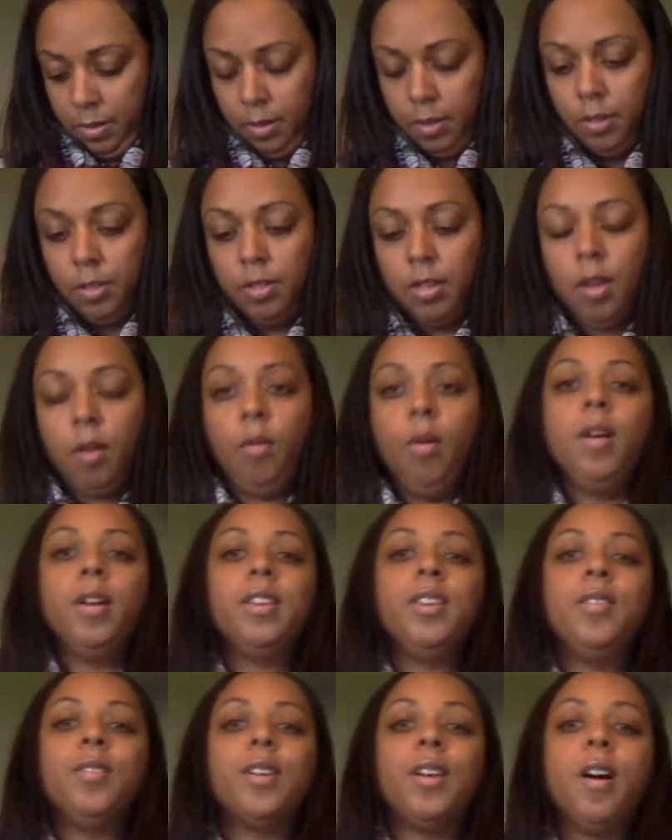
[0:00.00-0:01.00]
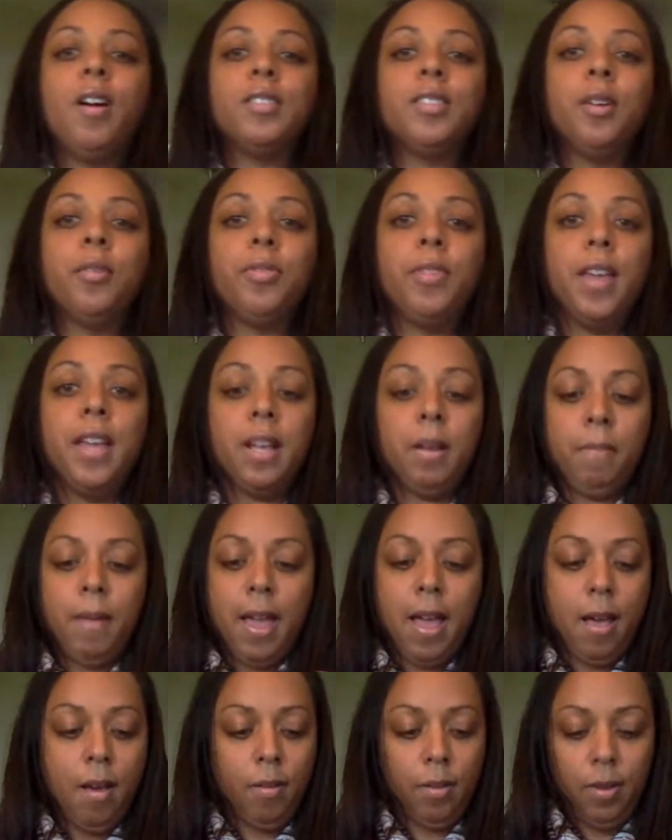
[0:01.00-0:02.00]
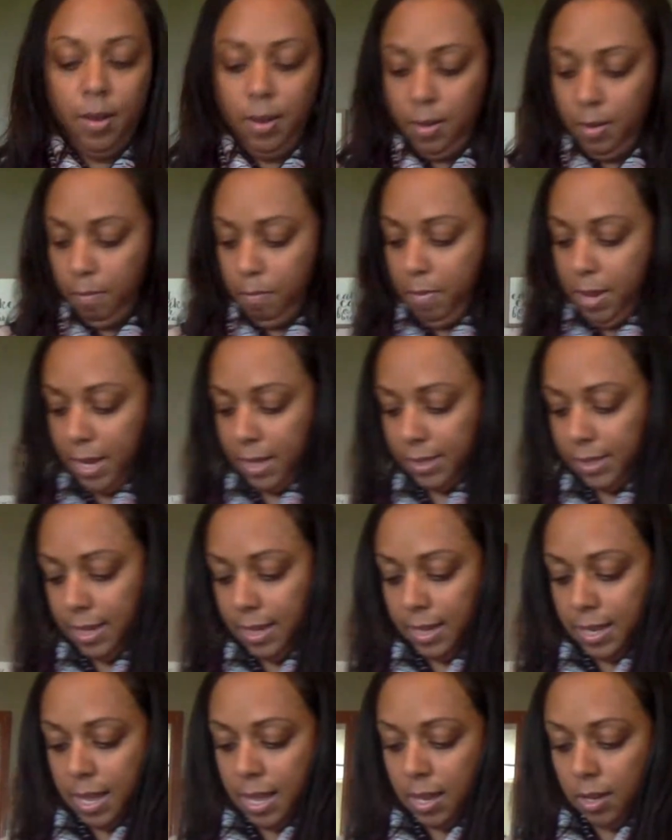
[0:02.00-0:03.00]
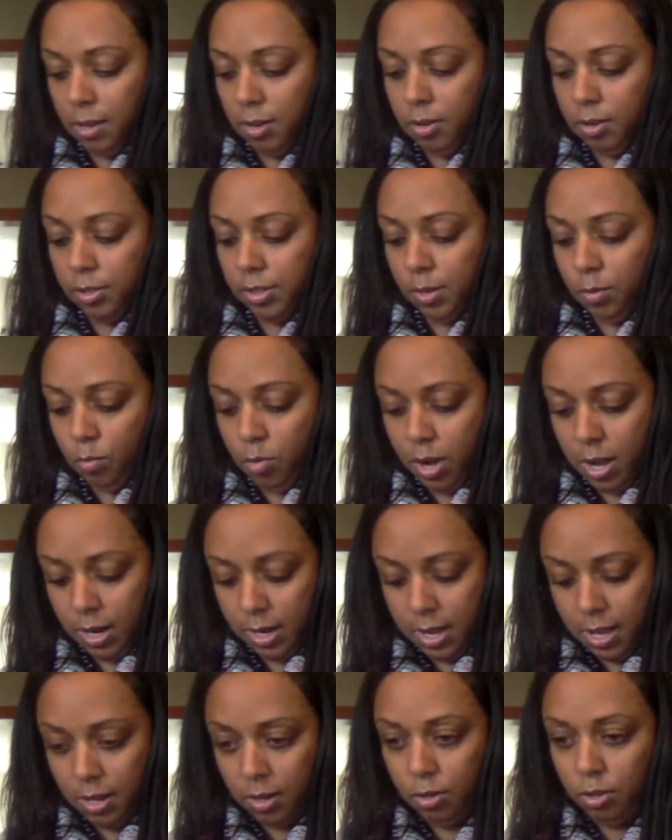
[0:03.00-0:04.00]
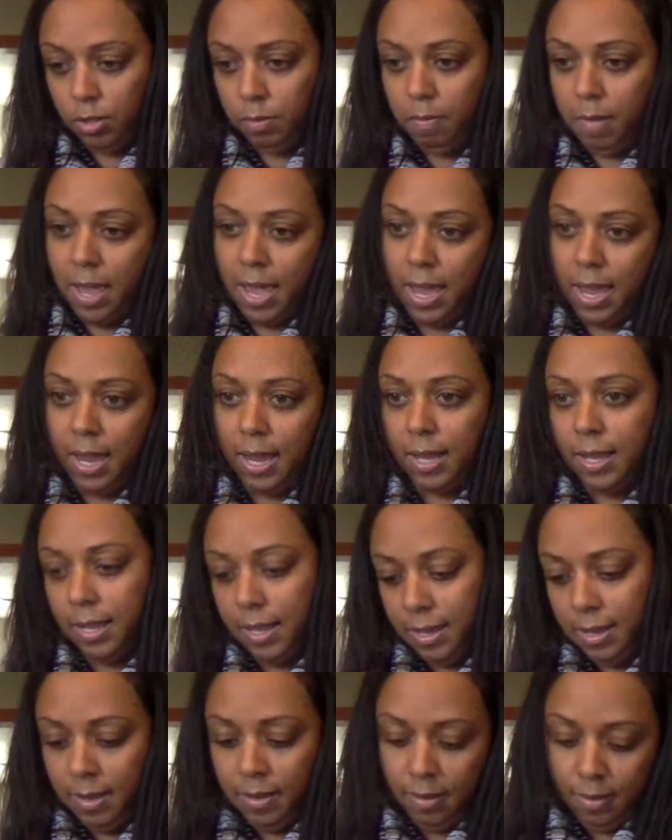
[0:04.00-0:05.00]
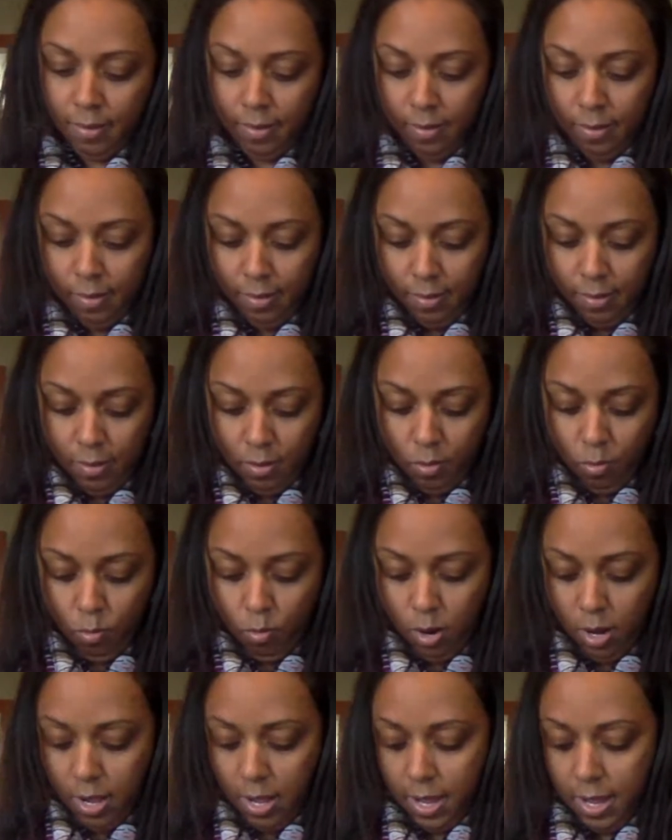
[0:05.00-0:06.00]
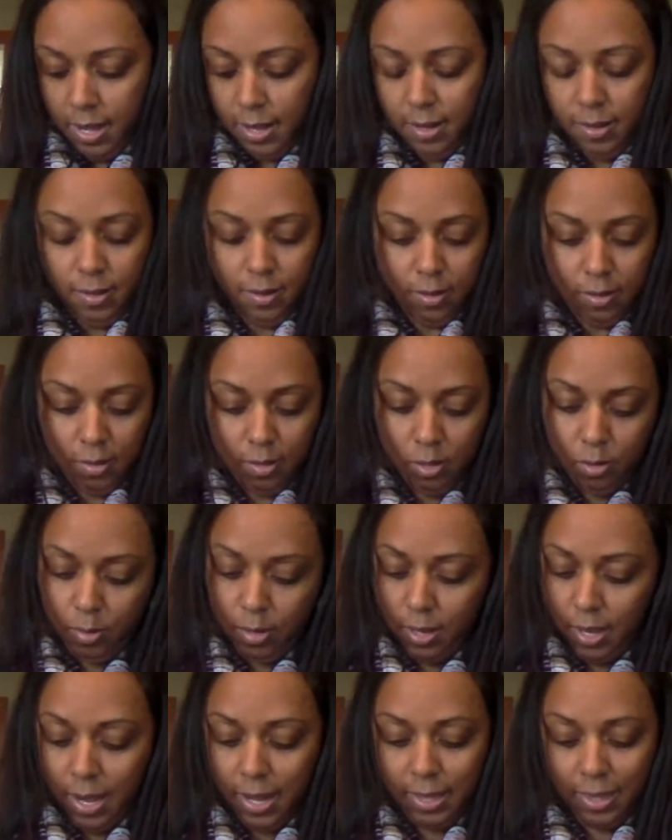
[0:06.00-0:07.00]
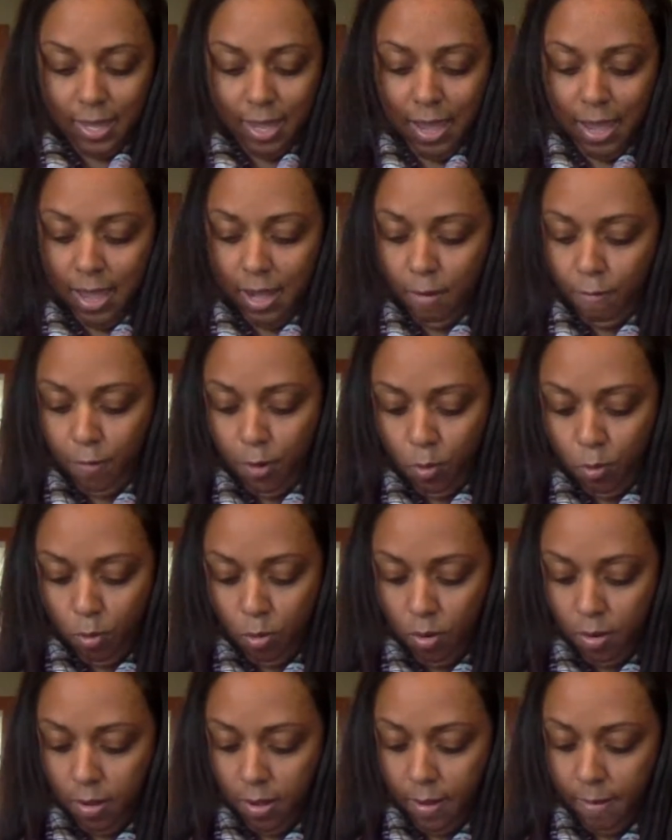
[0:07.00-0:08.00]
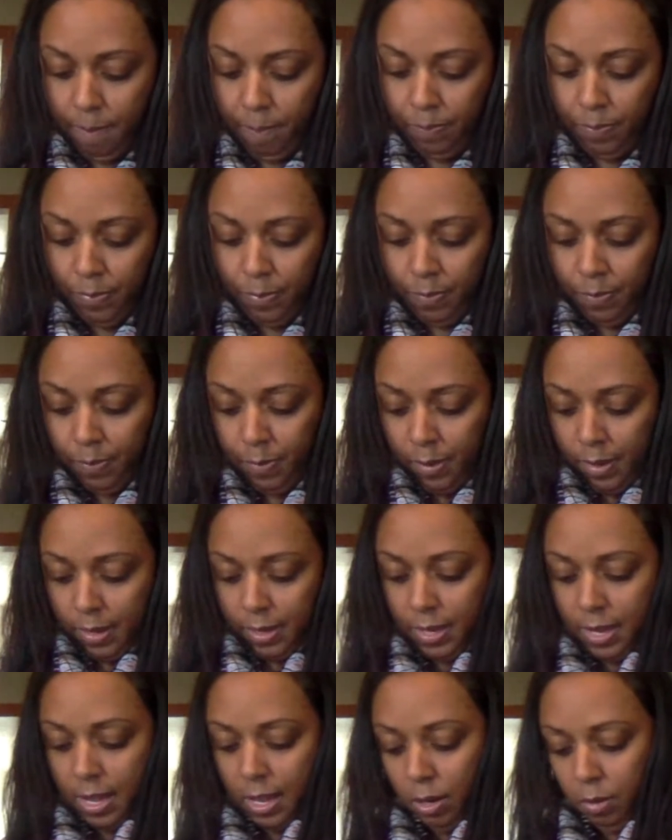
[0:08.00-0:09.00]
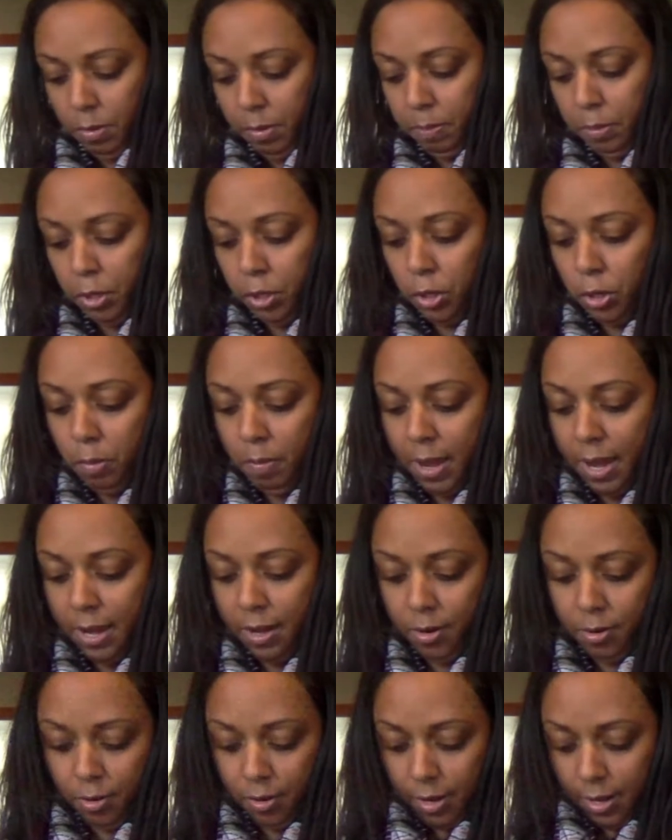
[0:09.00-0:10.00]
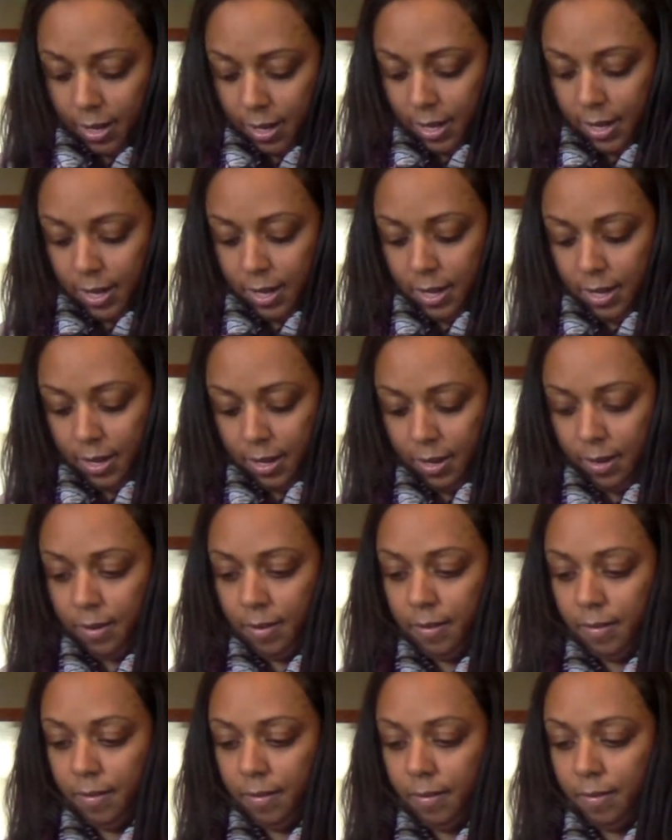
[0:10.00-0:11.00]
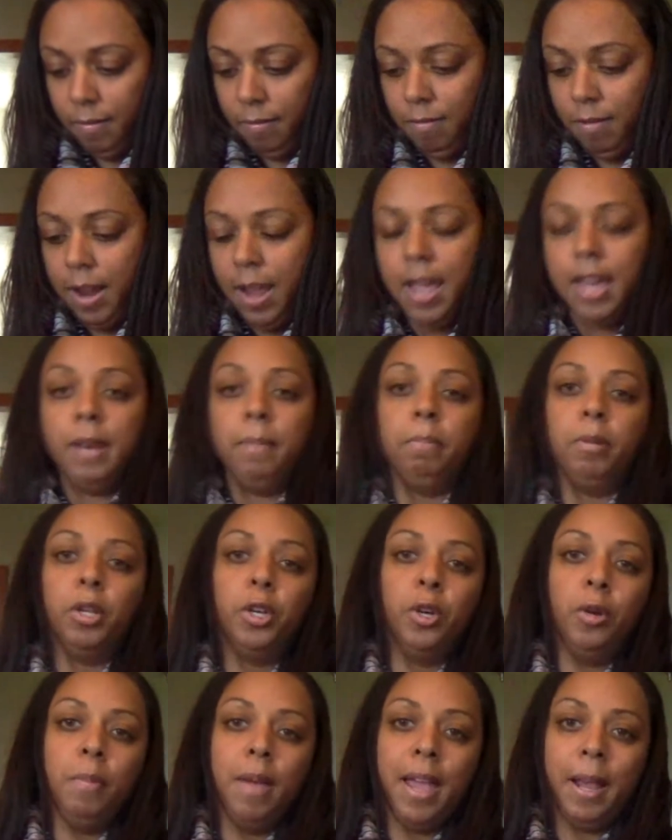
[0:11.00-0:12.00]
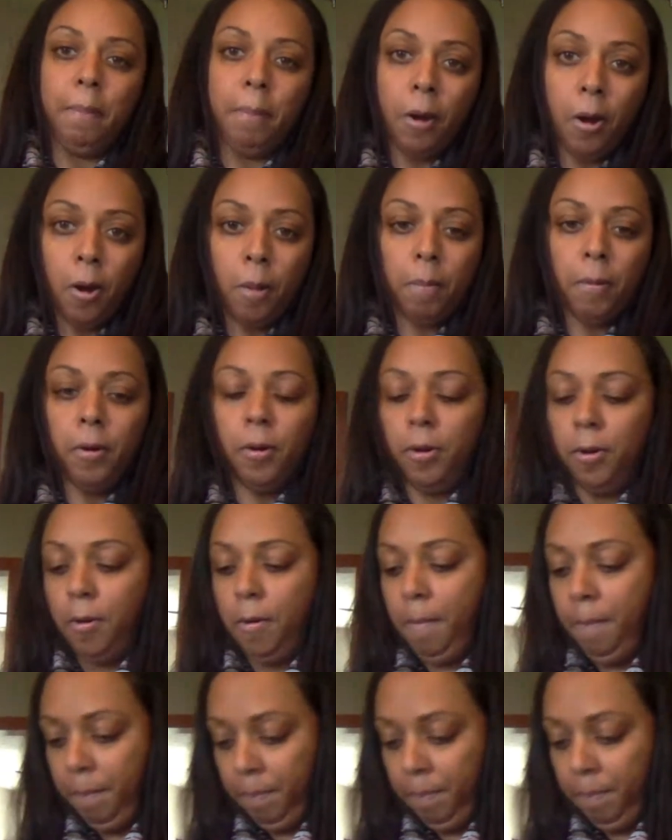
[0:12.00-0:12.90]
So you could also think about mixing colors and what colors make what, and do it like that if you want. Yellow and blue make green, red and blue make purple.